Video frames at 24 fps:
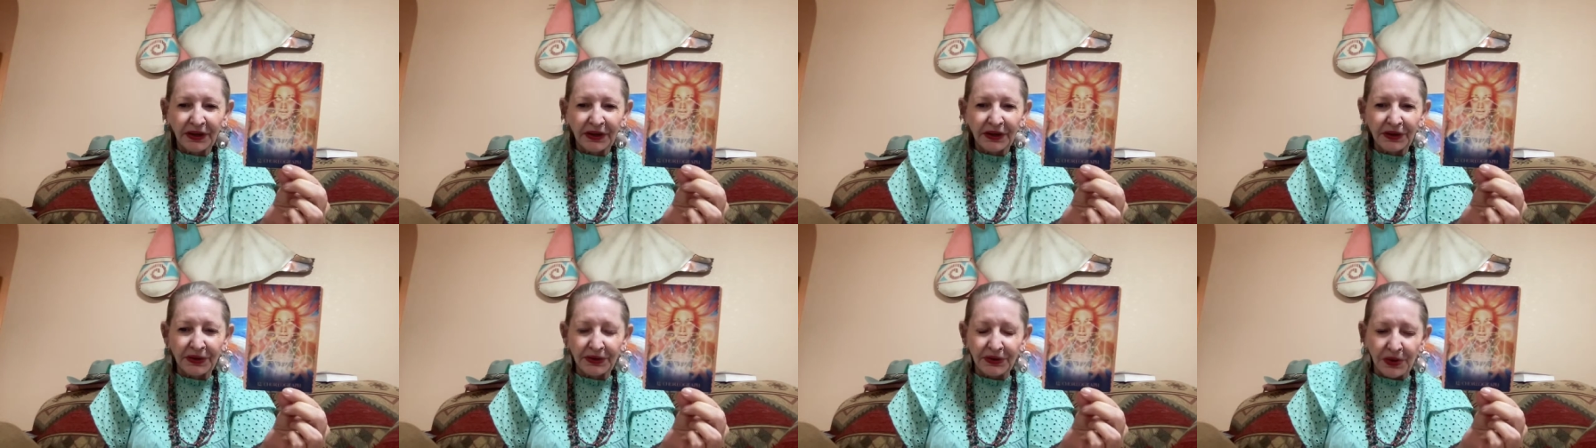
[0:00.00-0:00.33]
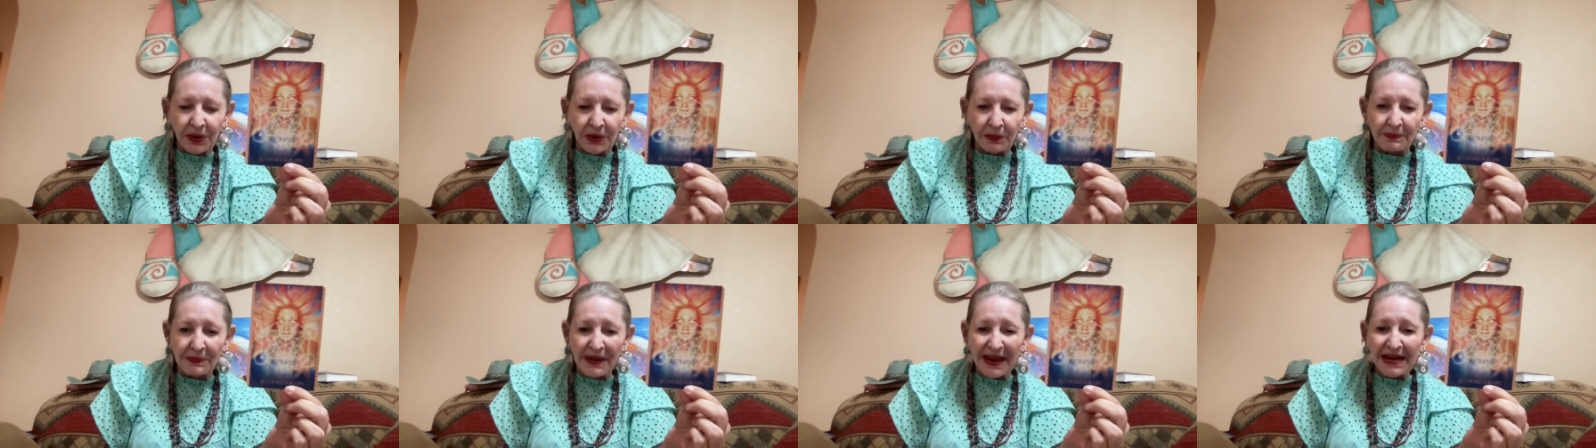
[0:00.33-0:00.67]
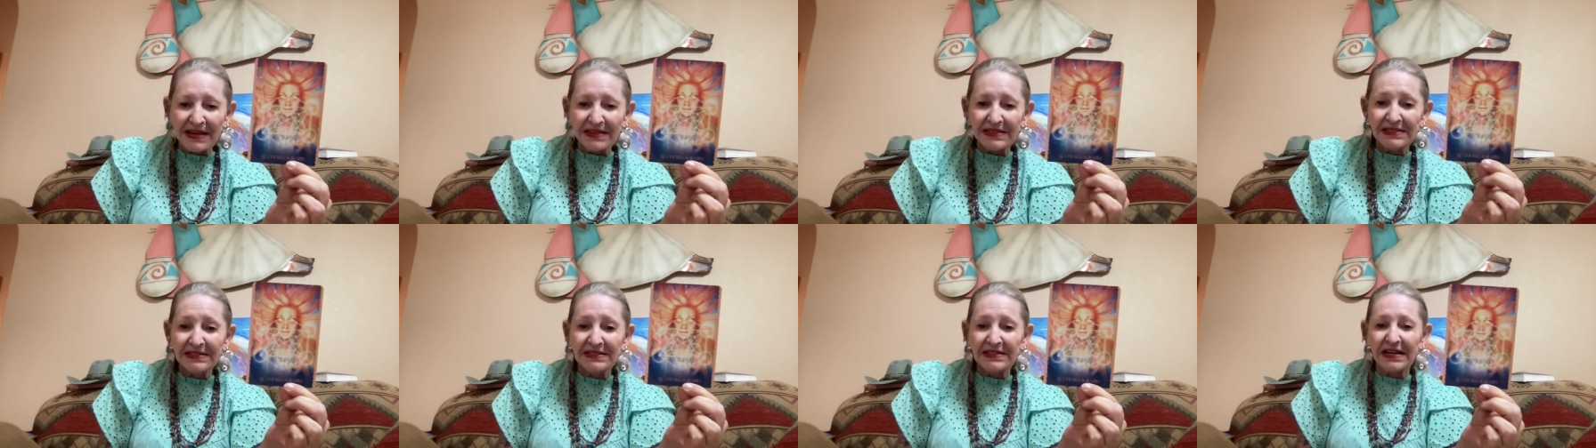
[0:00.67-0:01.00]
You know,
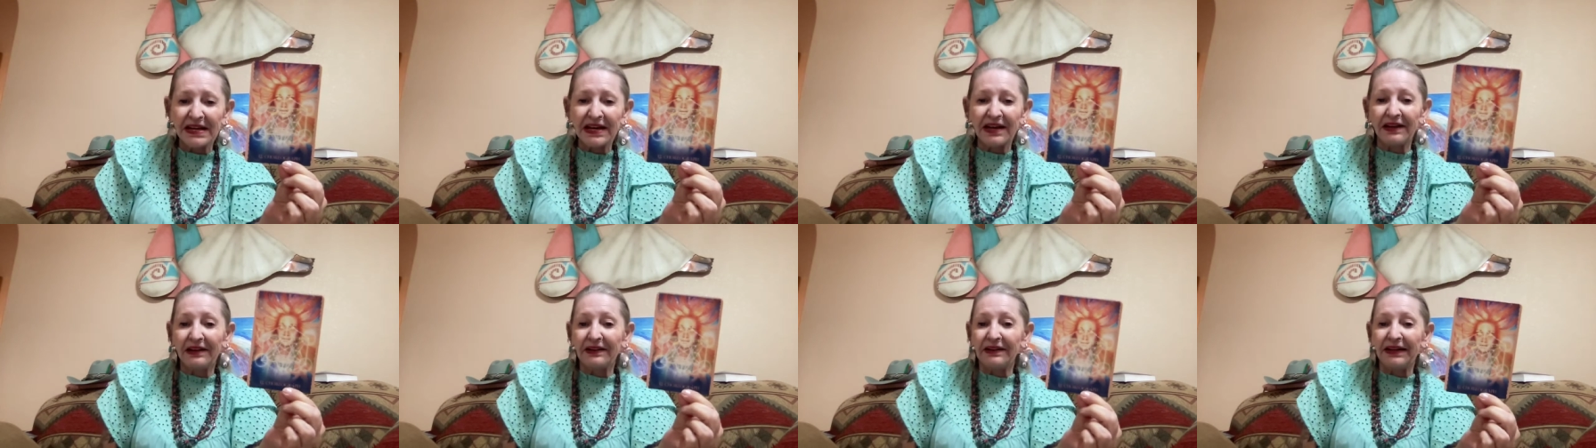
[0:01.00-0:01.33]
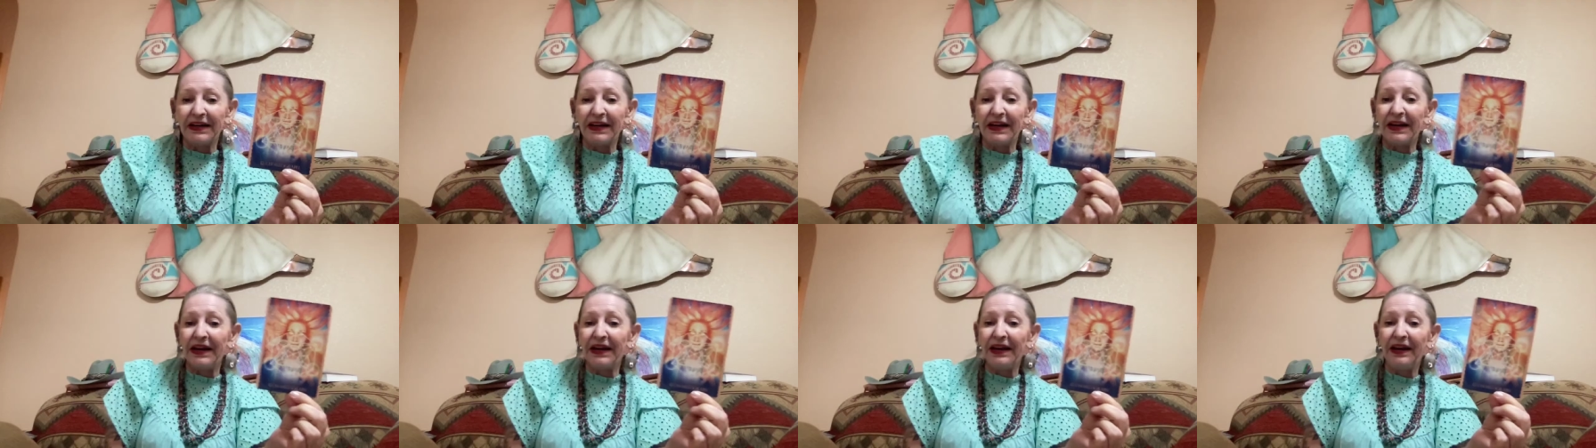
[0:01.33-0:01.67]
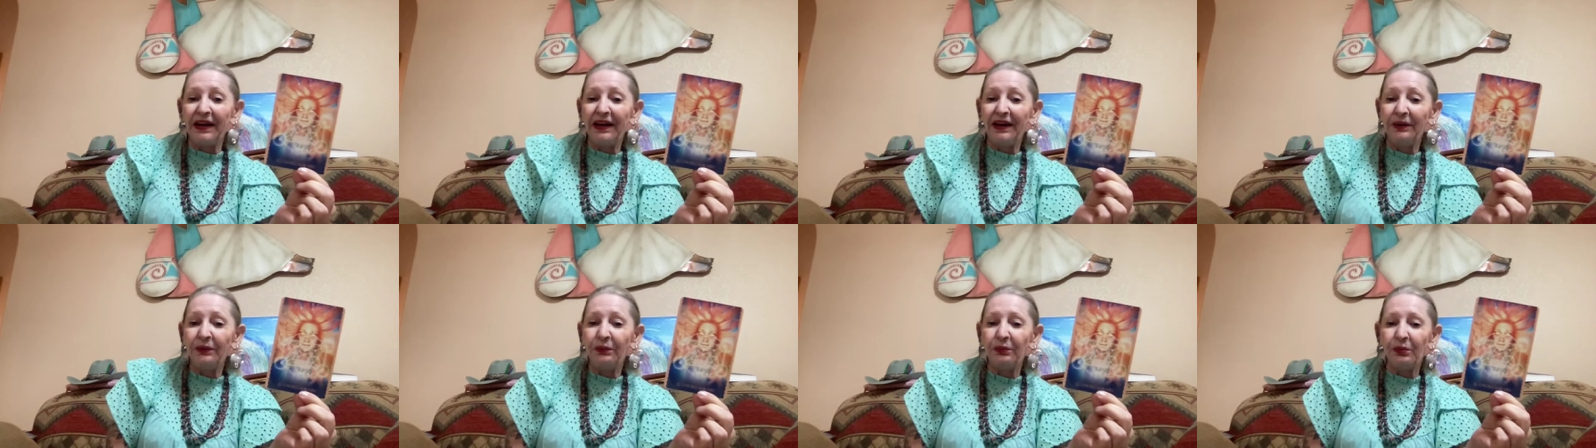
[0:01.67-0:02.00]

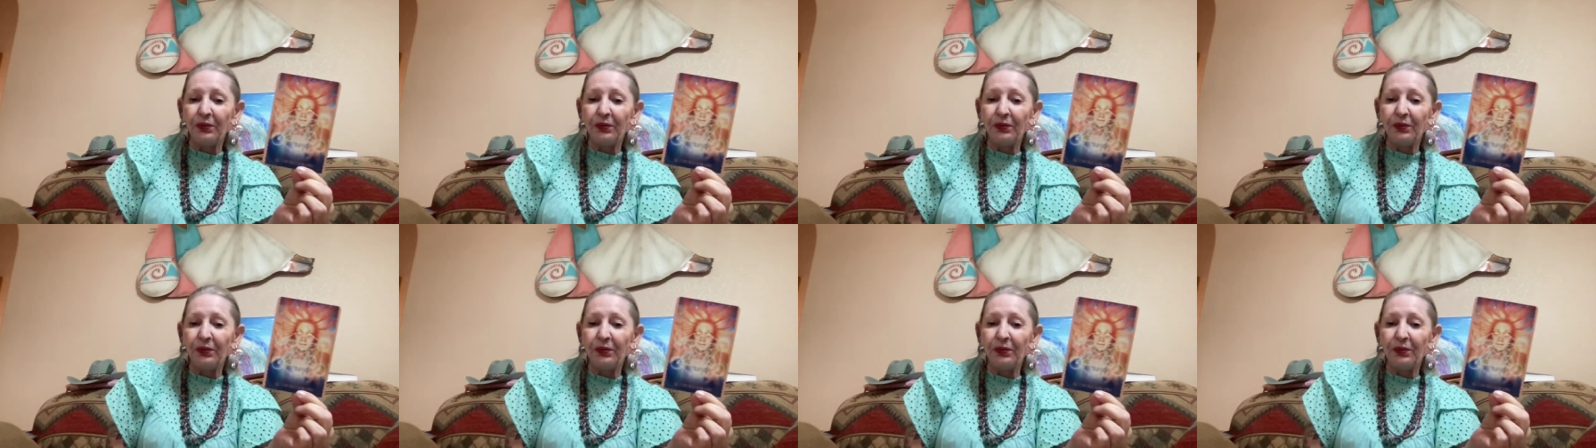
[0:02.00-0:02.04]
basically